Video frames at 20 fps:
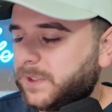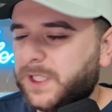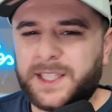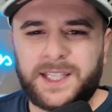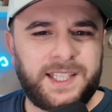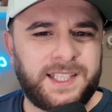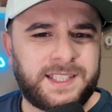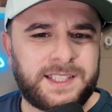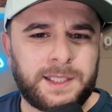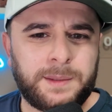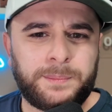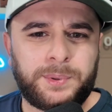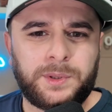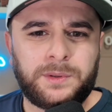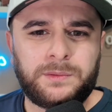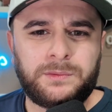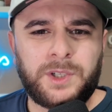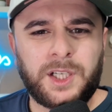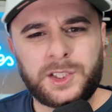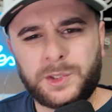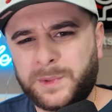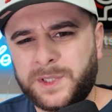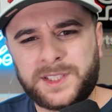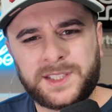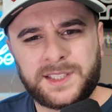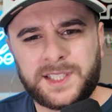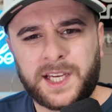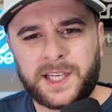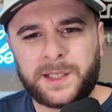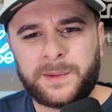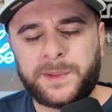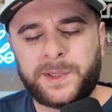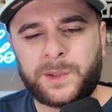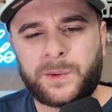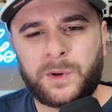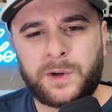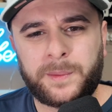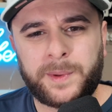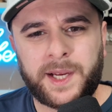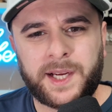think it's simple. Russell Wilson's not going to be the
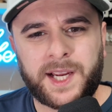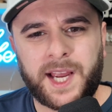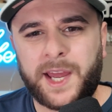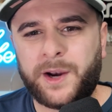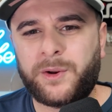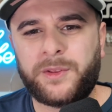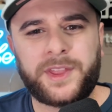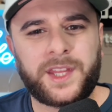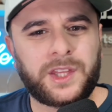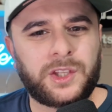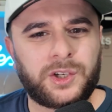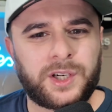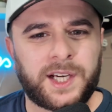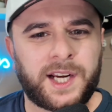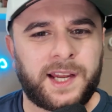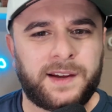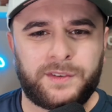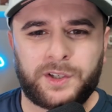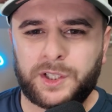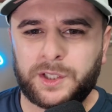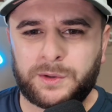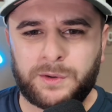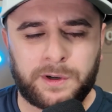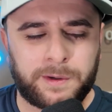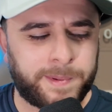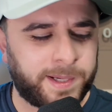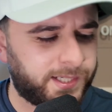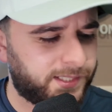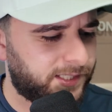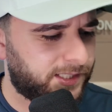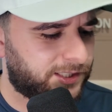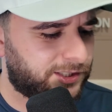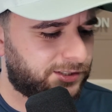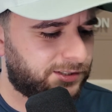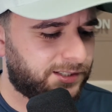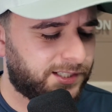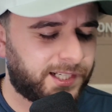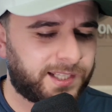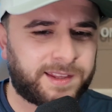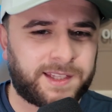quarterback. I don't think they're going to have a good quarterback next
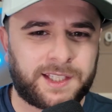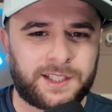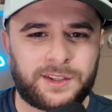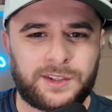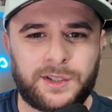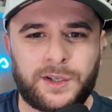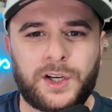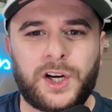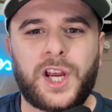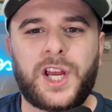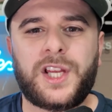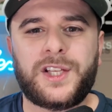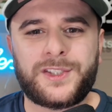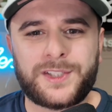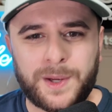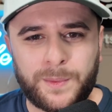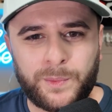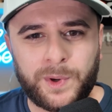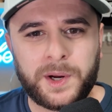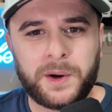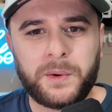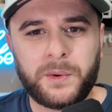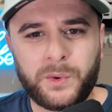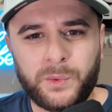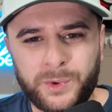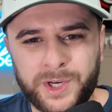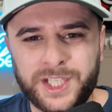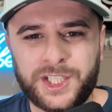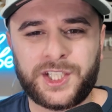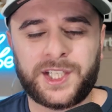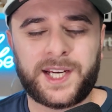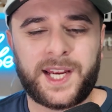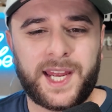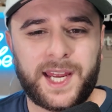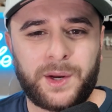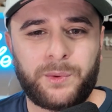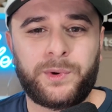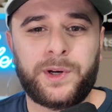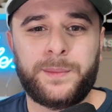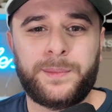year, and I think they're somewhat reaching
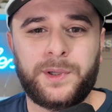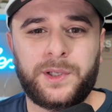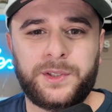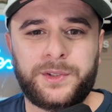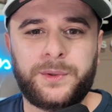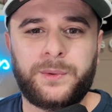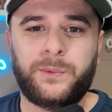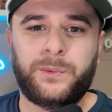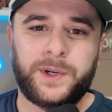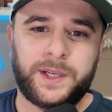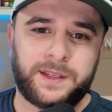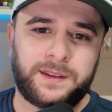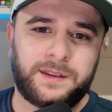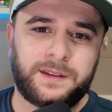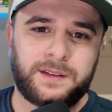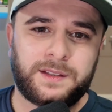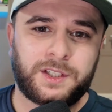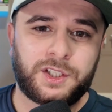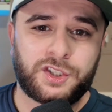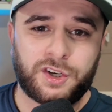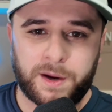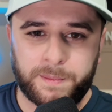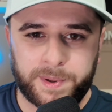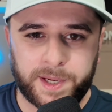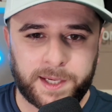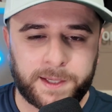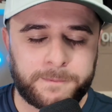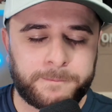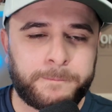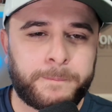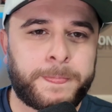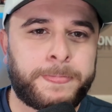a rebuild with Sean Payton.